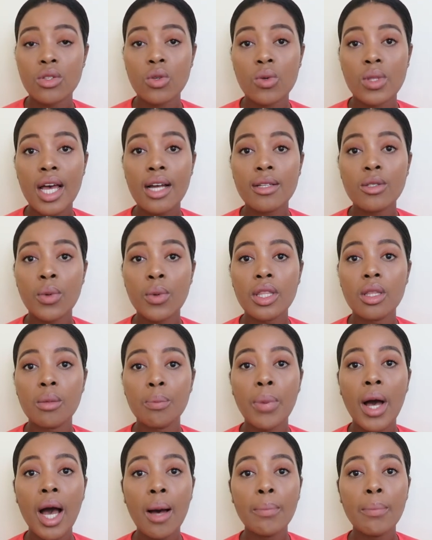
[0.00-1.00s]
So that's where the
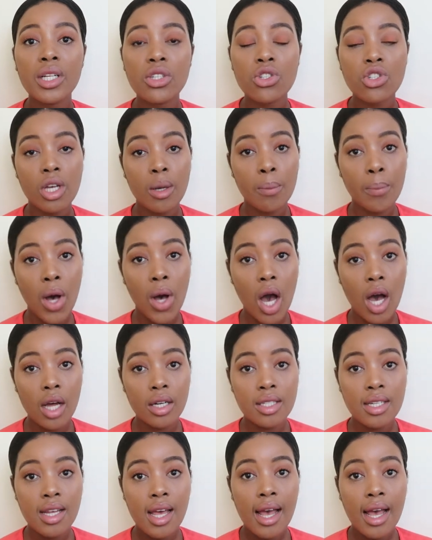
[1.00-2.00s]
publishing
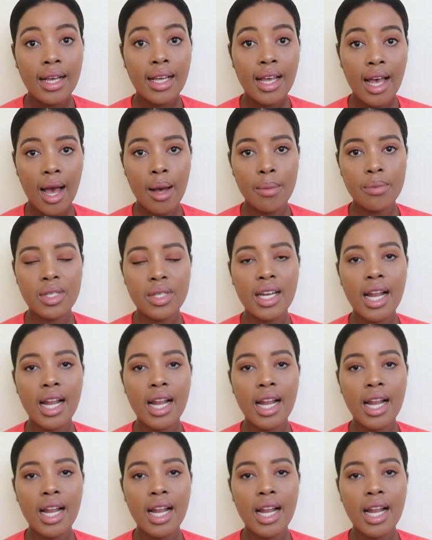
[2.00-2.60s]
part comes.